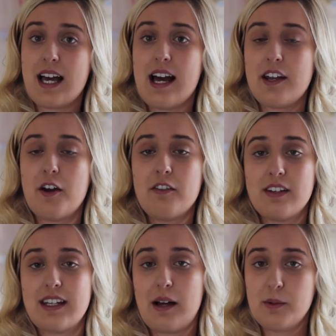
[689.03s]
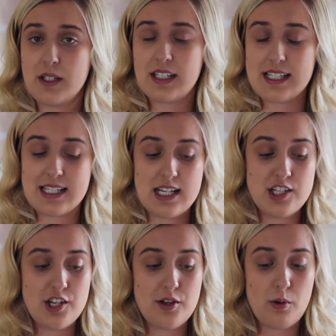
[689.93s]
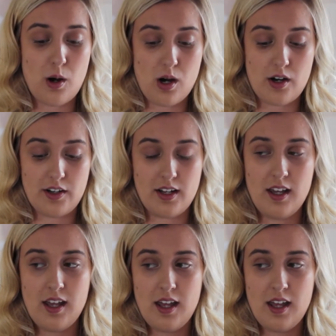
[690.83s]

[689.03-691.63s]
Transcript: and hopefully that will continue on